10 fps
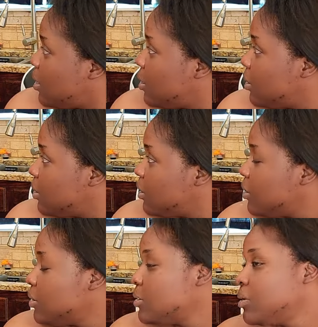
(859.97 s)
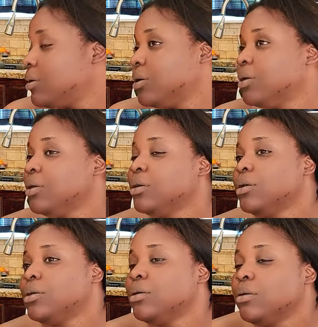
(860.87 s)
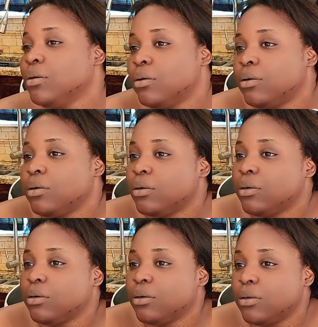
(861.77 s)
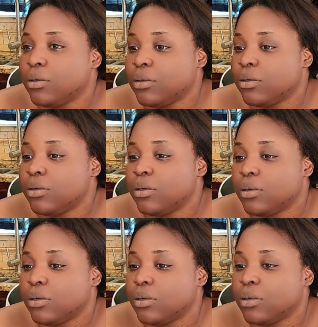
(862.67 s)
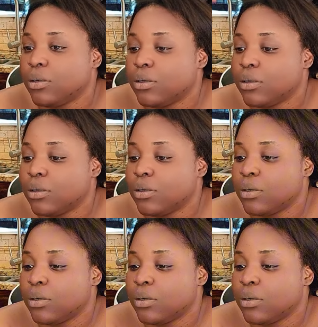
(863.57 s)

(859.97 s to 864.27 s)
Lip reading: This person isn't speaking.